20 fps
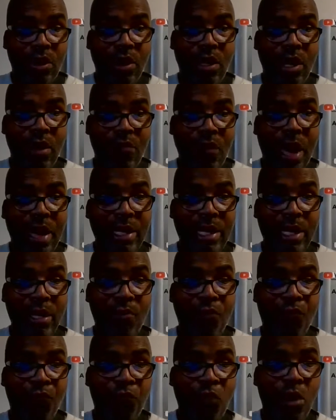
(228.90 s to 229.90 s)
If I get
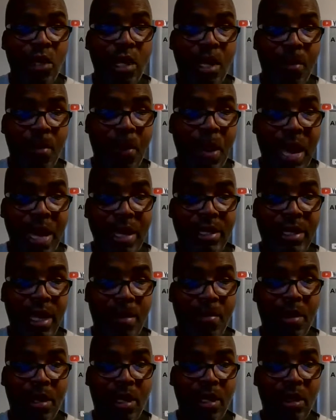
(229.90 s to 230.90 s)
in front of the
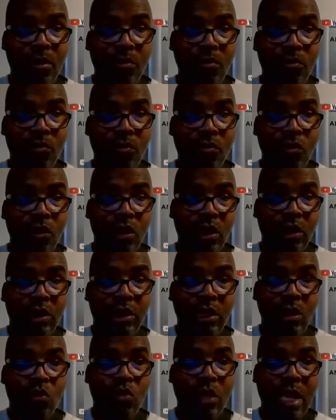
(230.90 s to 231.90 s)
pandemic,
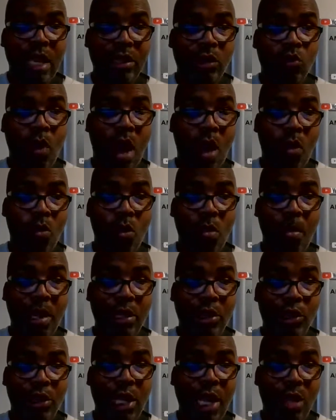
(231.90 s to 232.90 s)
see, that's why I want my
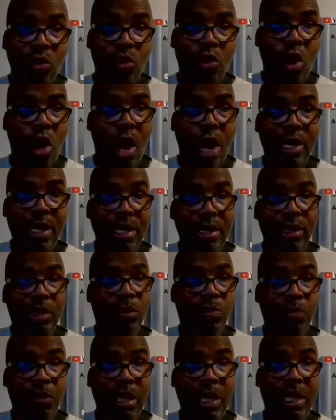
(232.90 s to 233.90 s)
channel car. I didn't
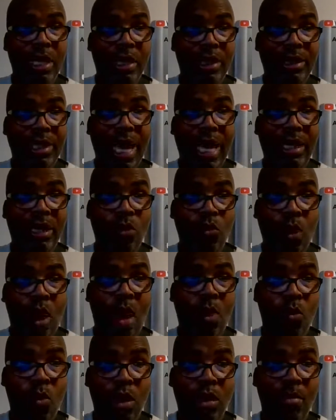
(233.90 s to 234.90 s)
explain exactly why
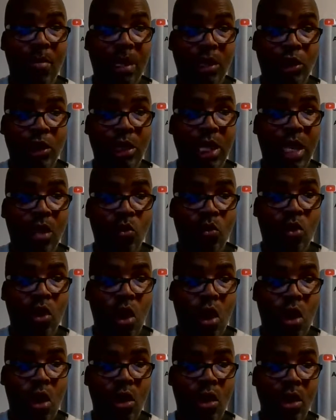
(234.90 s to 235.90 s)
I wanted my channel
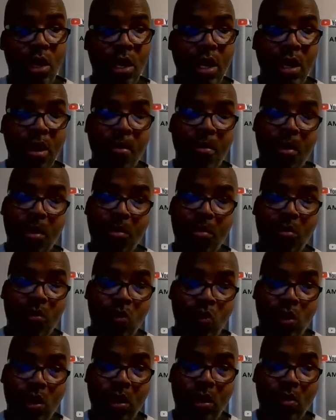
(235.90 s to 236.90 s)
car. But
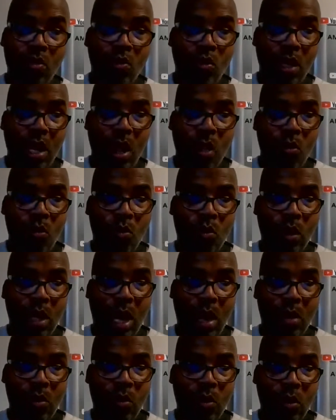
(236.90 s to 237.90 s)
when
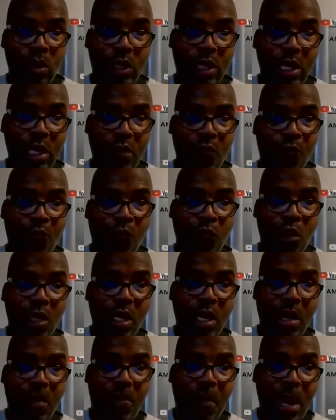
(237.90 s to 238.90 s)
I get in
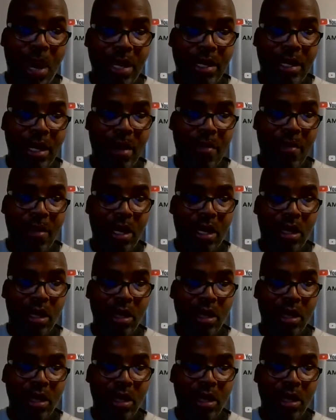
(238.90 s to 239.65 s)
front of the pandemic,